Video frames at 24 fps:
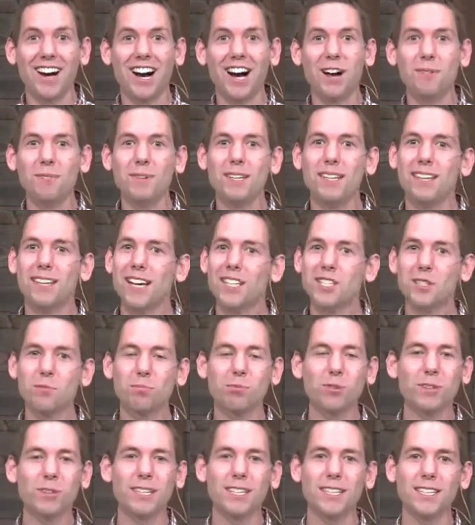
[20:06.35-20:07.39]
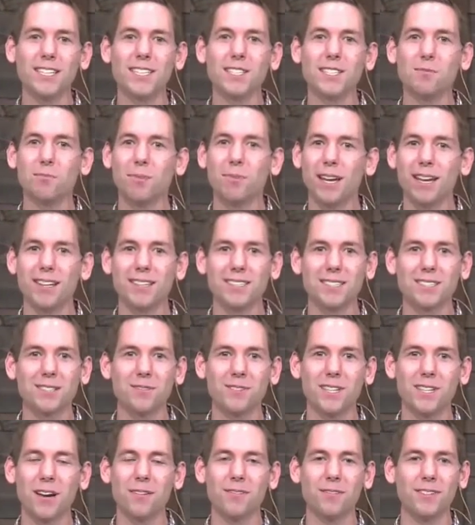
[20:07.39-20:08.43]
I mean, that's a pretty
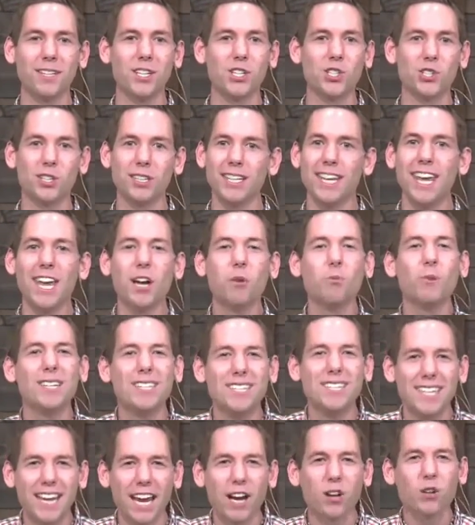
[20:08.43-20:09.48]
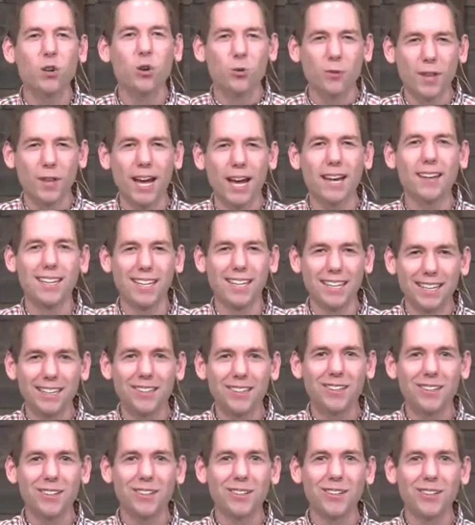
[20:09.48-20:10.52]
expansive definition. Can't we narrow that
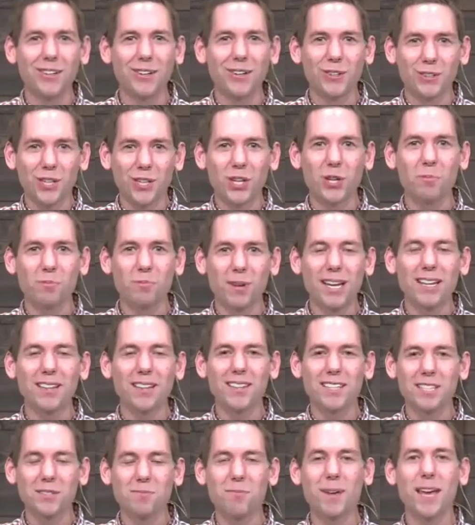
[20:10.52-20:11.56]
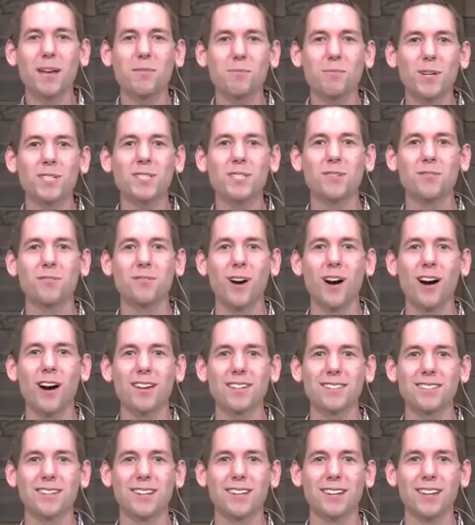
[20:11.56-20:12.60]
in a little bit, this man must have
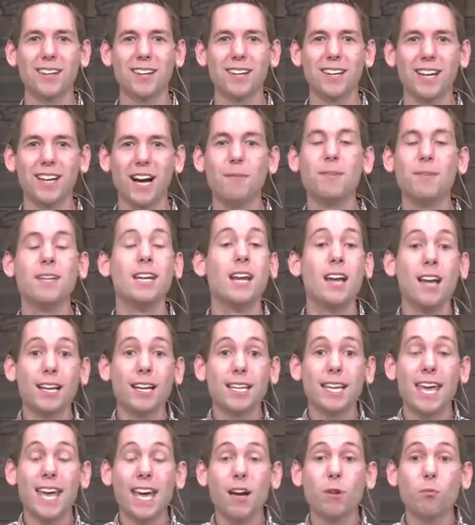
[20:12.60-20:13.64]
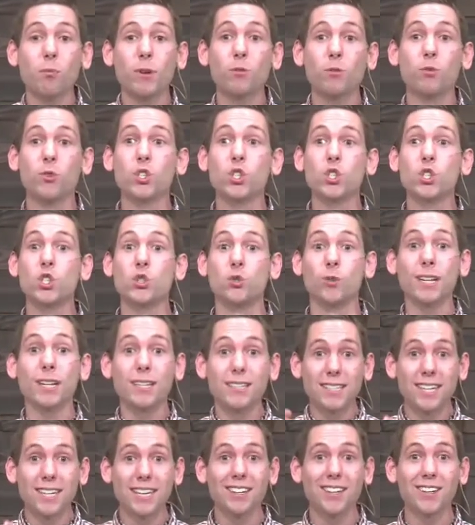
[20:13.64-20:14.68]
thought? I mean, can't we
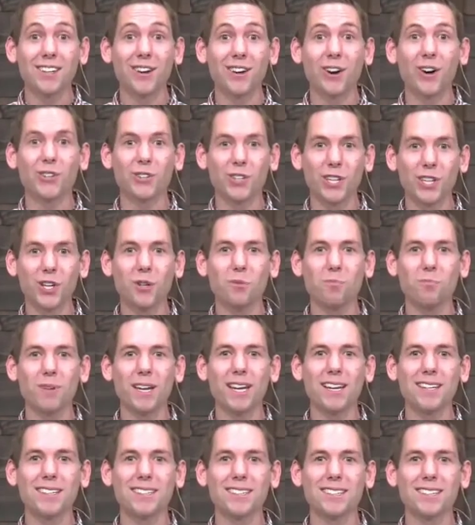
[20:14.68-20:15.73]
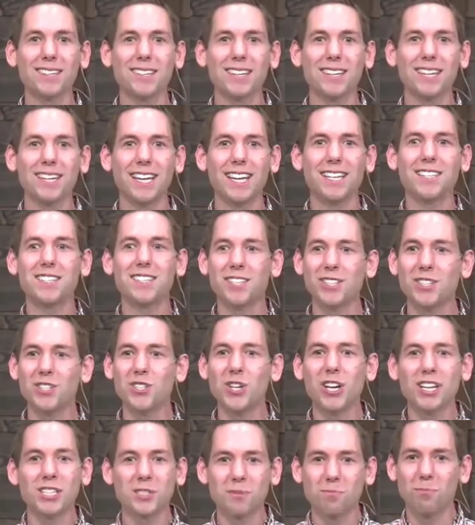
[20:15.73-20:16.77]
restrict it a little bit into
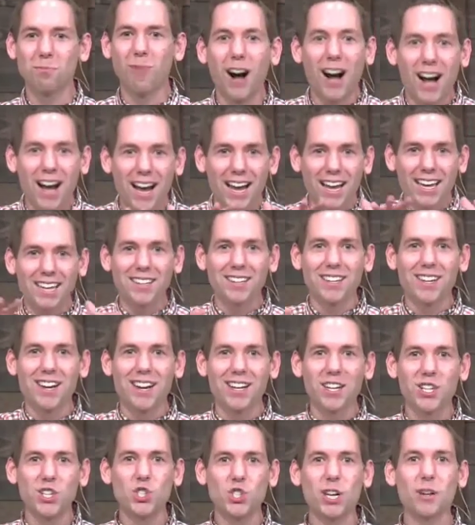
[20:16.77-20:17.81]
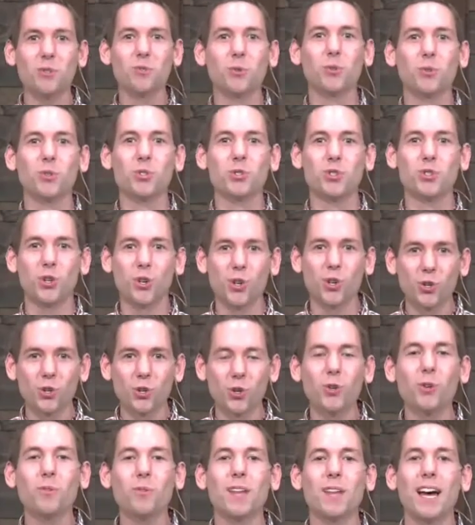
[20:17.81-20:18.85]
just my kind of general
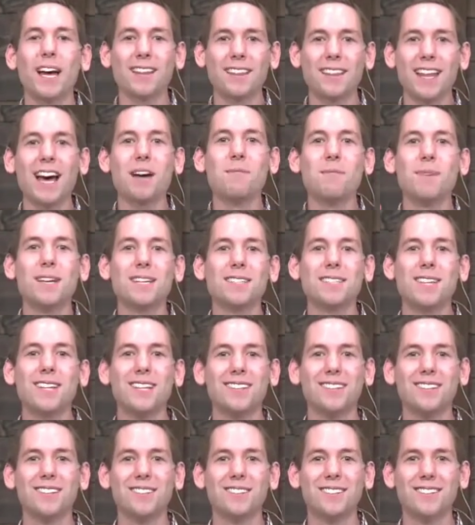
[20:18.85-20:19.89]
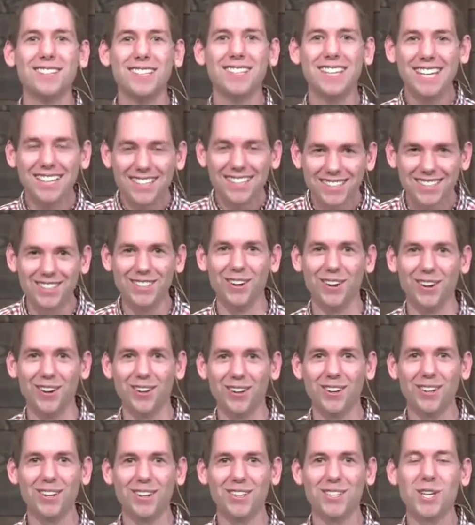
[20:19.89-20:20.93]
circle? That makes it
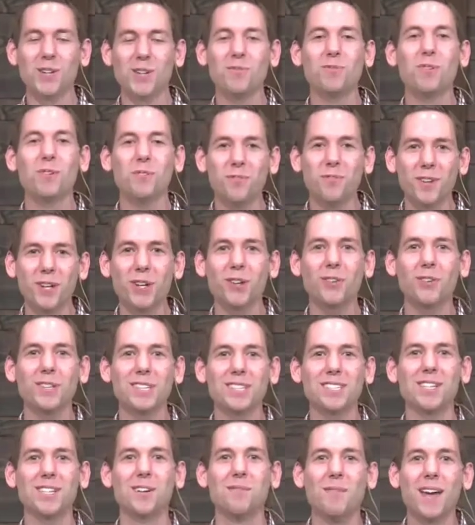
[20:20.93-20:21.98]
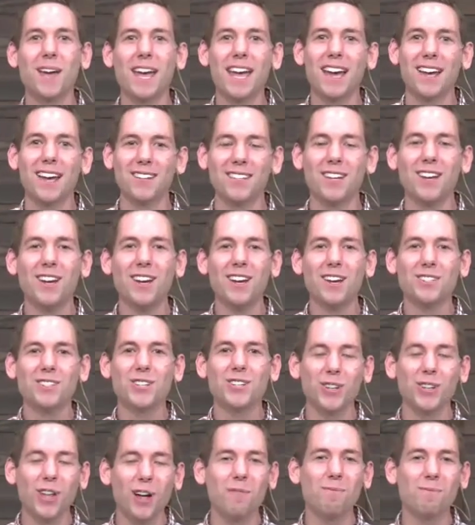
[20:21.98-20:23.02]
easier to fulfill this command
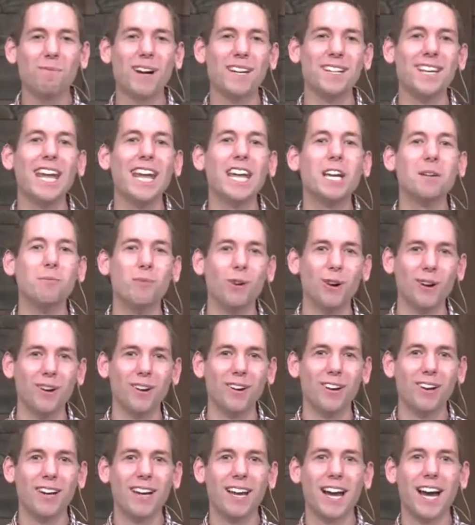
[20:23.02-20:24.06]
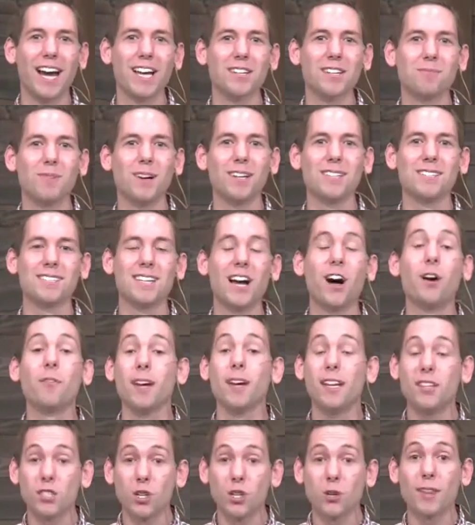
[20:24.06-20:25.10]
to love my neighbor as myself.
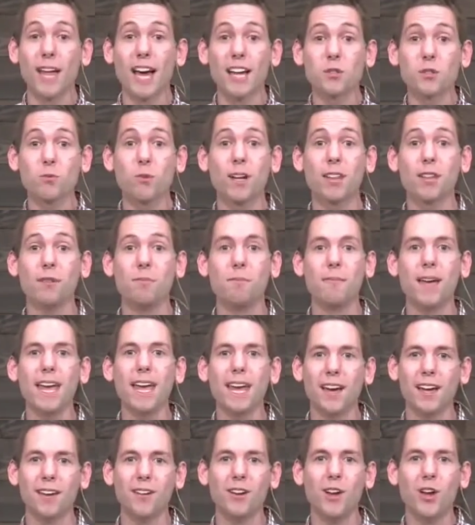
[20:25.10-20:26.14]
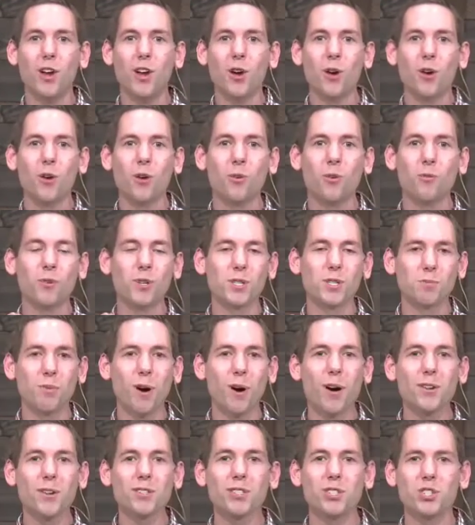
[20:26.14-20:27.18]
And so that's why the man
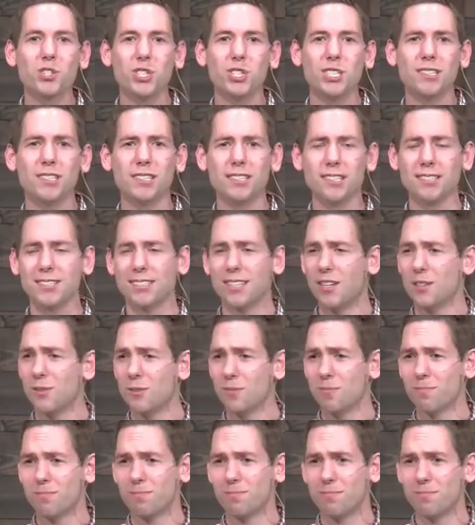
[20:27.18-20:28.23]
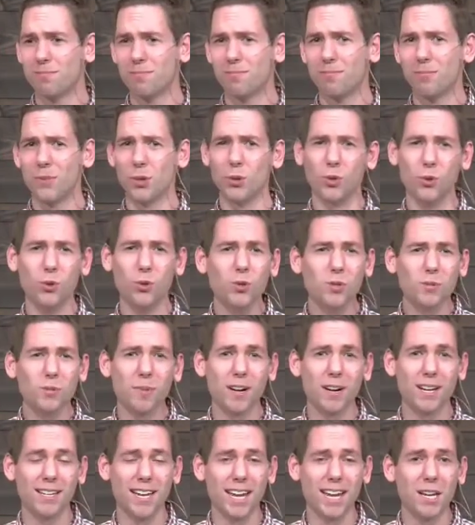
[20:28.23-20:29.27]
responds to Jesus and says, well, who's
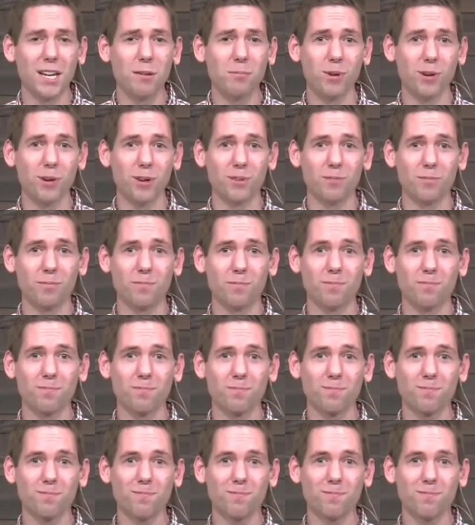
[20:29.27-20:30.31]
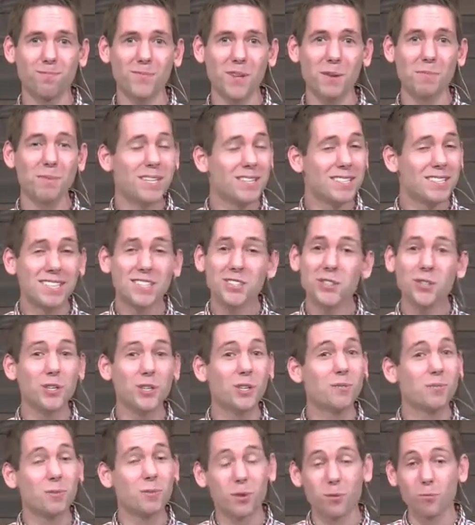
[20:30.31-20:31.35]
my neighbor? Because he's
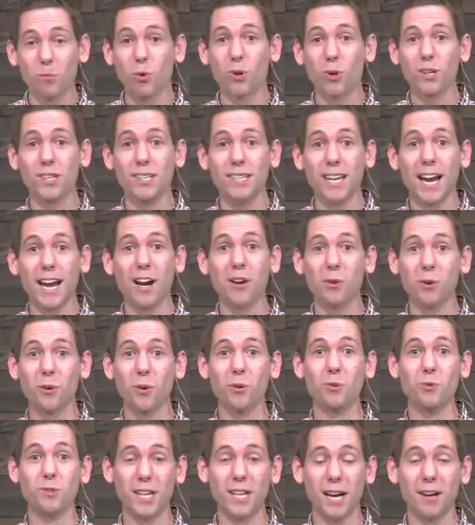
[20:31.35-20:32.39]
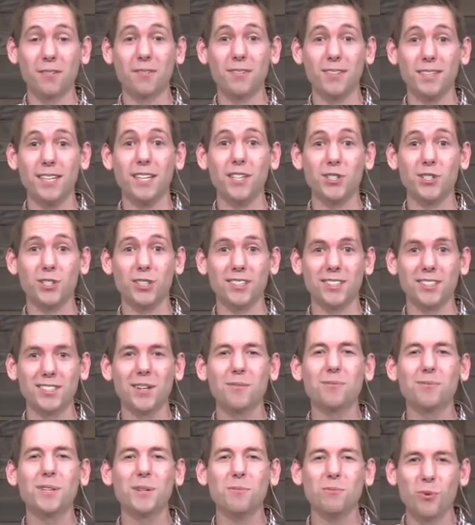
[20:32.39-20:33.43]
looking for a more narrow definition,
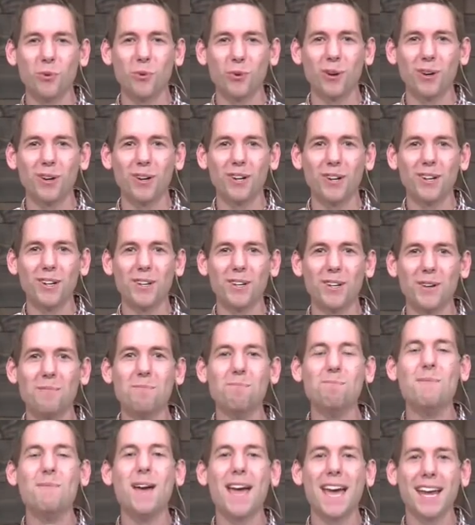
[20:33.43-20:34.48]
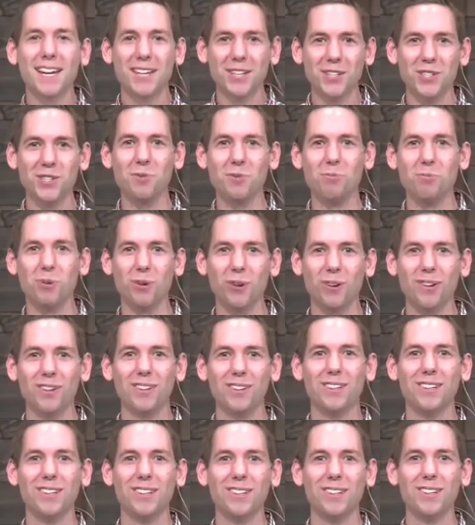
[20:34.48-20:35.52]
something more manageable
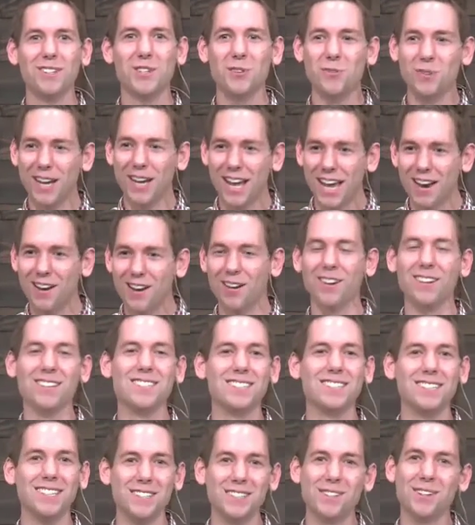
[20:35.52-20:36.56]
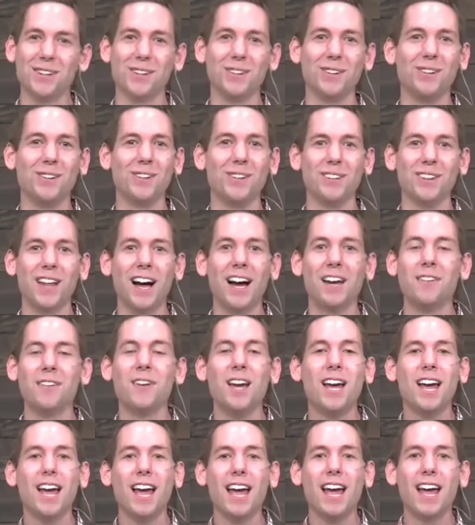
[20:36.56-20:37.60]
to inherit eternal life.
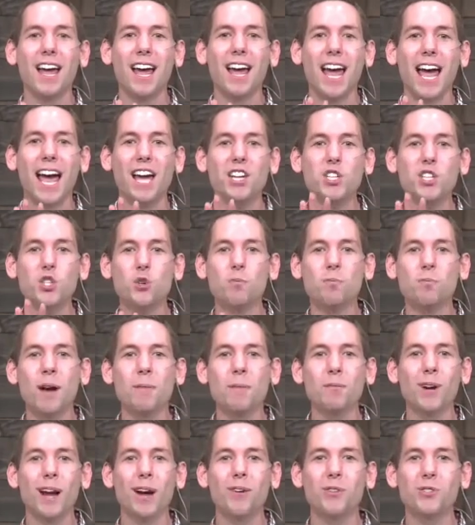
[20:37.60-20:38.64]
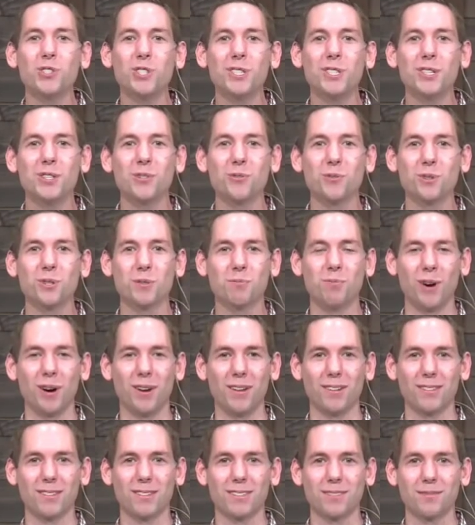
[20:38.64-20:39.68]
And do you remember how Jesus
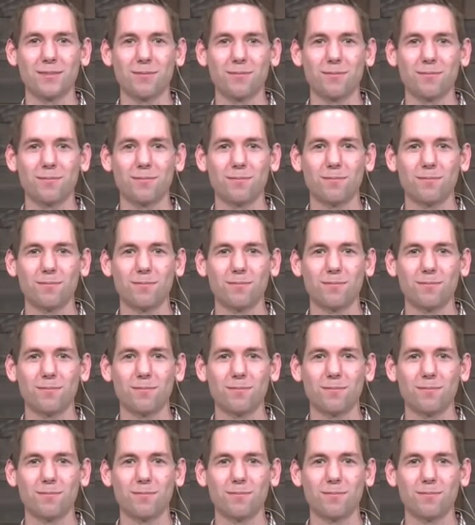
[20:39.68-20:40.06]
responds?